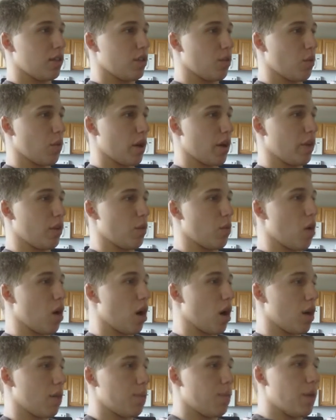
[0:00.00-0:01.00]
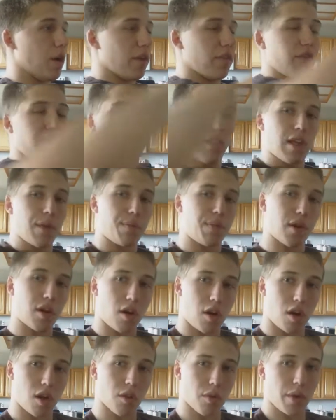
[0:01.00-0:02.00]
to where you are, but
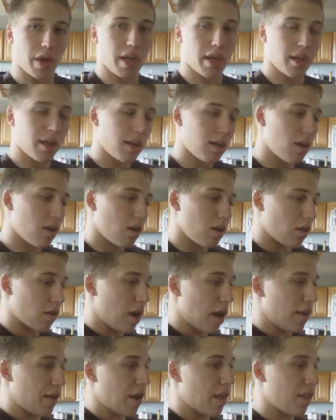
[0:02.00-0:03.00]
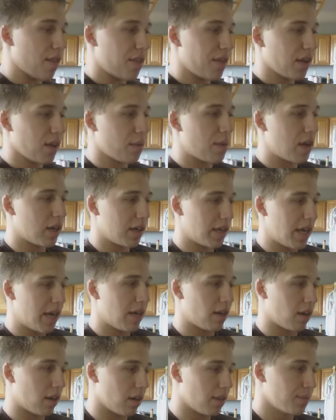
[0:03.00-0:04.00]
flip all the way around. Now the thing about
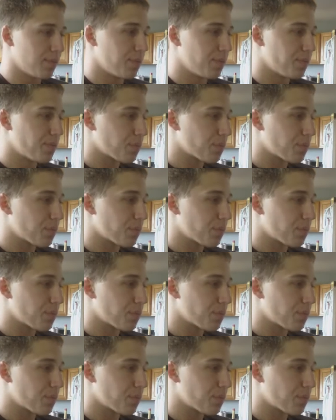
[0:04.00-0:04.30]
gainer